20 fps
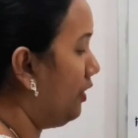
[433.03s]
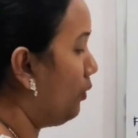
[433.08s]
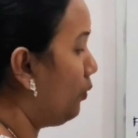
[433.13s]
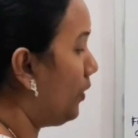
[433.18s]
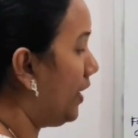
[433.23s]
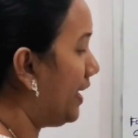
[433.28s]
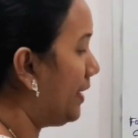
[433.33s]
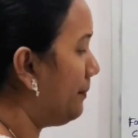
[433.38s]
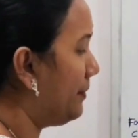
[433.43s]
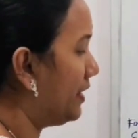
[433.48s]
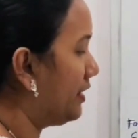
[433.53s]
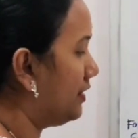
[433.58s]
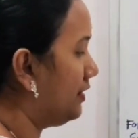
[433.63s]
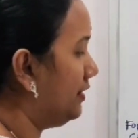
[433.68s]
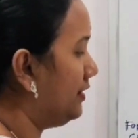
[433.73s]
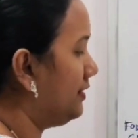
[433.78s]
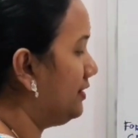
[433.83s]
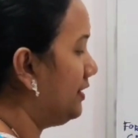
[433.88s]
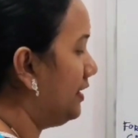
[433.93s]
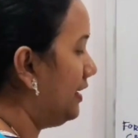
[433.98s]
Why?
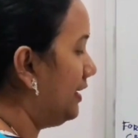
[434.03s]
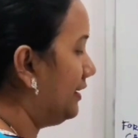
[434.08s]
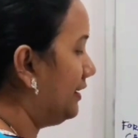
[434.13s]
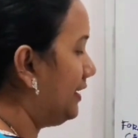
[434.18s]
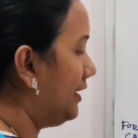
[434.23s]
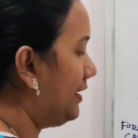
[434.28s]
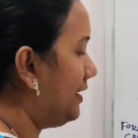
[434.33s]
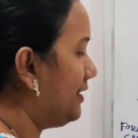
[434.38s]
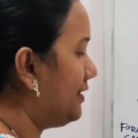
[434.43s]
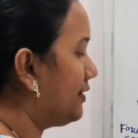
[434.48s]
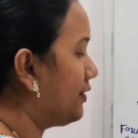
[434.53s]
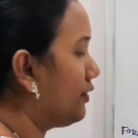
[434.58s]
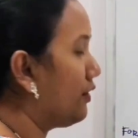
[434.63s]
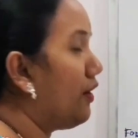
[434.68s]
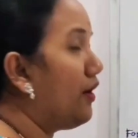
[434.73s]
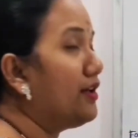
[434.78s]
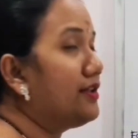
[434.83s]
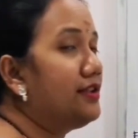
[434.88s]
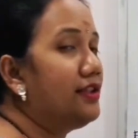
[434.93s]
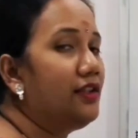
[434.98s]
Because there is
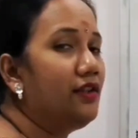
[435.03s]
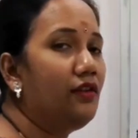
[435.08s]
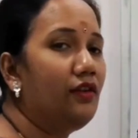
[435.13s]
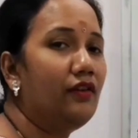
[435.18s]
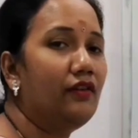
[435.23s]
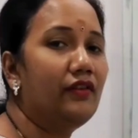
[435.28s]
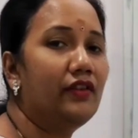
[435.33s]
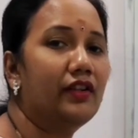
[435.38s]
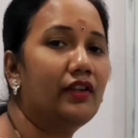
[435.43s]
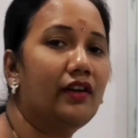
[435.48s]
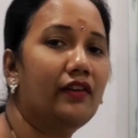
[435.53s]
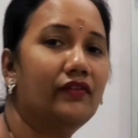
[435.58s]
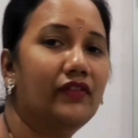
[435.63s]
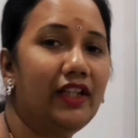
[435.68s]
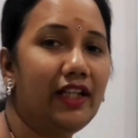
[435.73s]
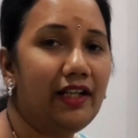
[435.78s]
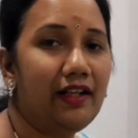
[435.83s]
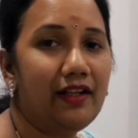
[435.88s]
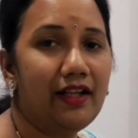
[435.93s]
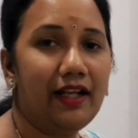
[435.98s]
crossing over of
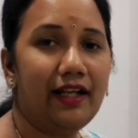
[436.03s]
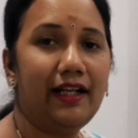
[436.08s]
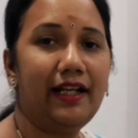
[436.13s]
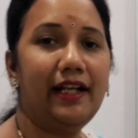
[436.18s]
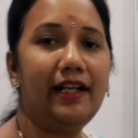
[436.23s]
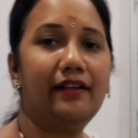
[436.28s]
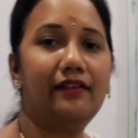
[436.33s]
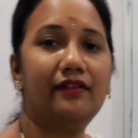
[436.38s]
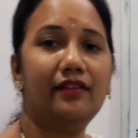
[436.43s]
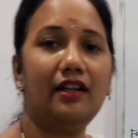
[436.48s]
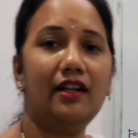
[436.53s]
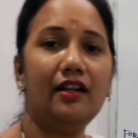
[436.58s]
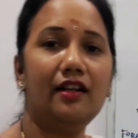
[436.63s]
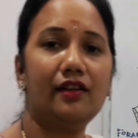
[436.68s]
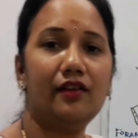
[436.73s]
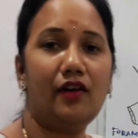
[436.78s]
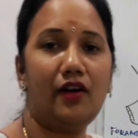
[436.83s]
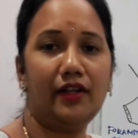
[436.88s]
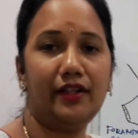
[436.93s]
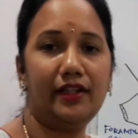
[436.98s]
the lateral
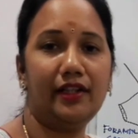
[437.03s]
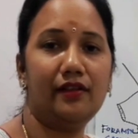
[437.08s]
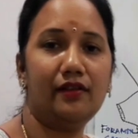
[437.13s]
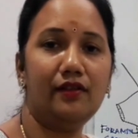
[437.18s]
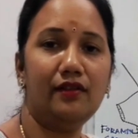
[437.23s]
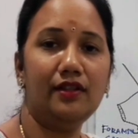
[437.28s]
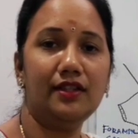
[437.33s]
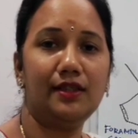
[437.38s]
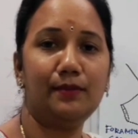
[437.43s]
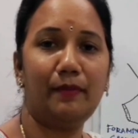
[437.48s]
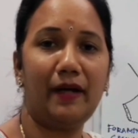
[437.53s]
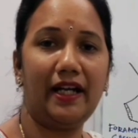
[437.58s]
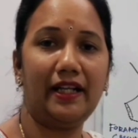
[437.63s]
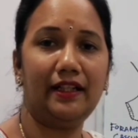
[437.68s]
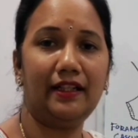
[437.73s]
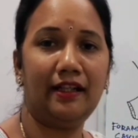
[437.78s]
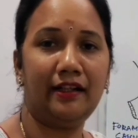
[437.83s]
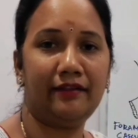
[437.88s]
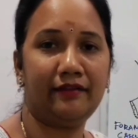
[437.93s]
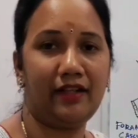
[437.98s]

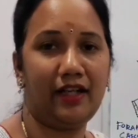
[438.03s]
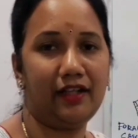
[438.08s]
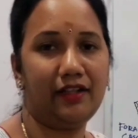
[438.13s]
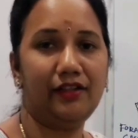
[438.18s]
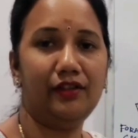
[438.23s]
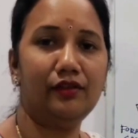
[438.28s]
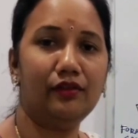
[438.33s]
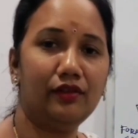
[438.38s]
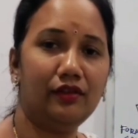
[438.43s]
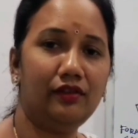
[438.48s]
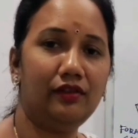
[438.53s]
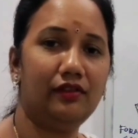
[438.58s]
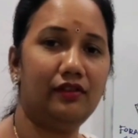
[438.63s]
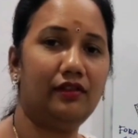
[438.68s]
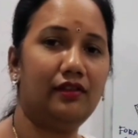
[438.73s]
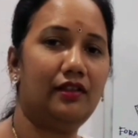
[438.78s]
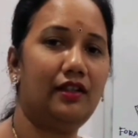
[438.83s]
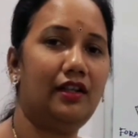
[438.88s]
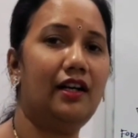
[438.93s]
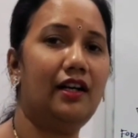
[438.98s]
cortico-spinal tract. You know,
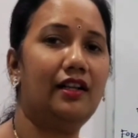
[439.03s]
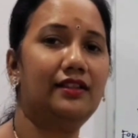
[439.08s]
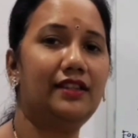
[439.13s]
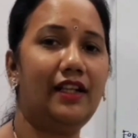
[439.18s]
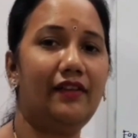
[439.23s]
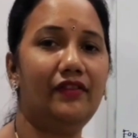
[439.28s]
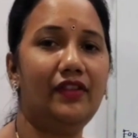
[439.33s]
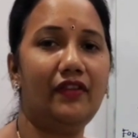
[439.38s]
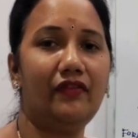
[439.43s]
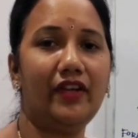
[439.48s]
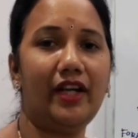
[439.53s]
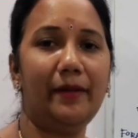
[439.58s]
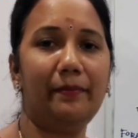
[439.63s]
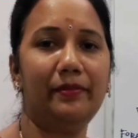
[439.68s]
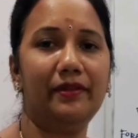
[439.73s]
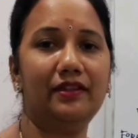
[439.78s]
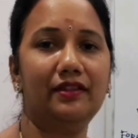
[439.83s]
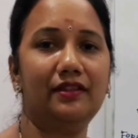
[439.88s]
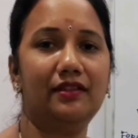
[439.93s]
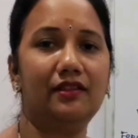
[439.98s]

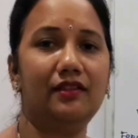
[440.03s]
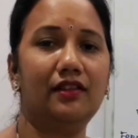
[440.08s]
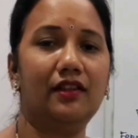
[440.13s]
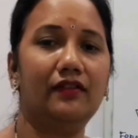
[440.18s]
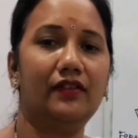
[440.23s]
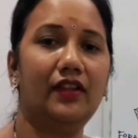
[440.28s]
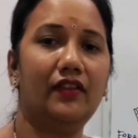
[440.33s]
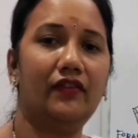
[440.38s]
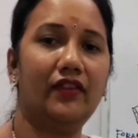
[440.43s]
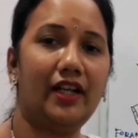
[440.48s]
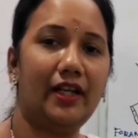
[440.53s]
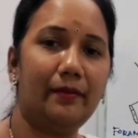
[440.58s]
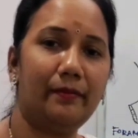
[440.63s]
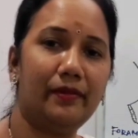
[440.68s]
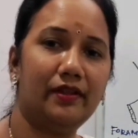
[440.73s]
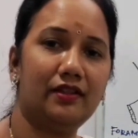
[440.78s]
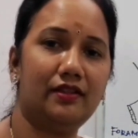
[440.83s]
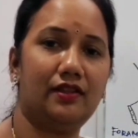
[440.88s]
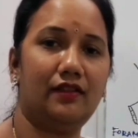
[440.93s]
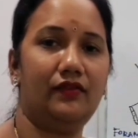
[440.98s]
75% of the
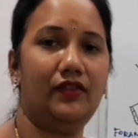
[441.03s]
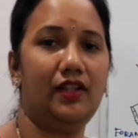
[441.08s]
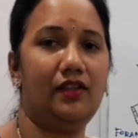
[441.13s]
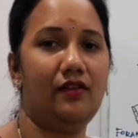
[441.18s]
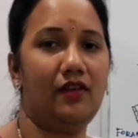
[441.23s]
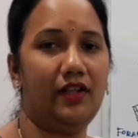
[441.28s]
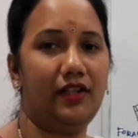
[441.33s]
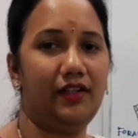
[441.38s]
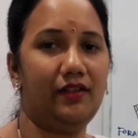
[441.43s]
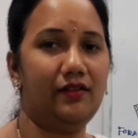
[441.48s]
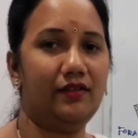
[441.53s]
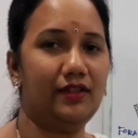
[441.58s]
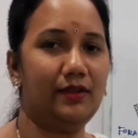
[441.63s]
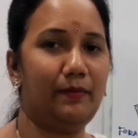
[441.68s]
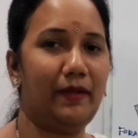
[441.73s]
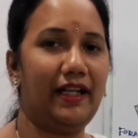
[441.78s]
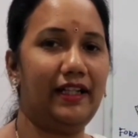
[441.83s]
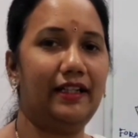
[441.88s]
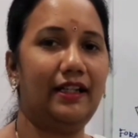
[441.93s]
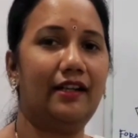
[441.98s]
fibers of the
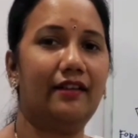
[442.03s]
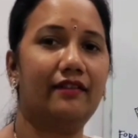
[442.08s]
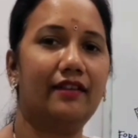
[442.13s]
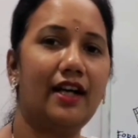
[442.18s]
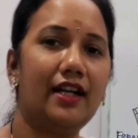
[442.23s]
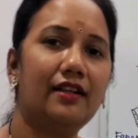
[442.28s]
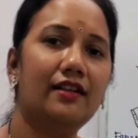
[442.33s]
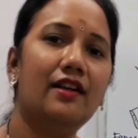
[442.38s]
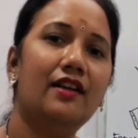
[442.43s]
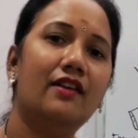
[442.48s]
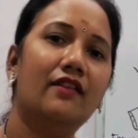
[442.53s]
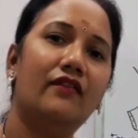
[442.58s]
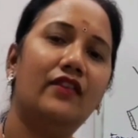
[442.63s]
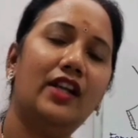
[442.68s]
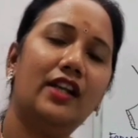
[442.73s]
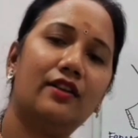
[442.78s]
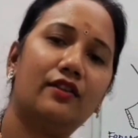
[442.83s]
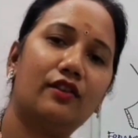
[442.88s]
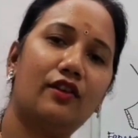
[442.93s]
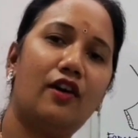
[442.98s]
cortico-spinal tract
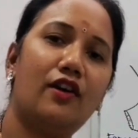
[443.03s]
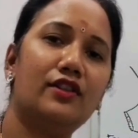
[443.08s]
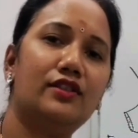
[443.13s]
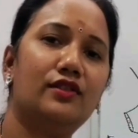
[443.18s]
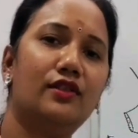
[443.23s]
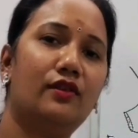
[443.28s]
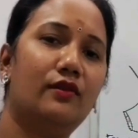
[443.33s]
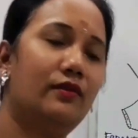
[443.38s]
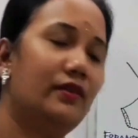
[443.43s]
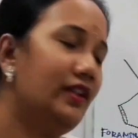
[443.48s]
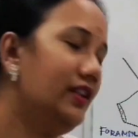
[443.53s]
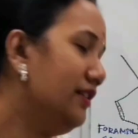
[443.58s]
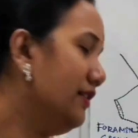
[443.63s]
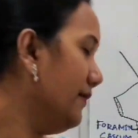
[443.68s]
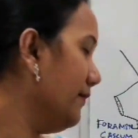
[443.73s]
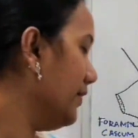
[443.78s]
will cross over.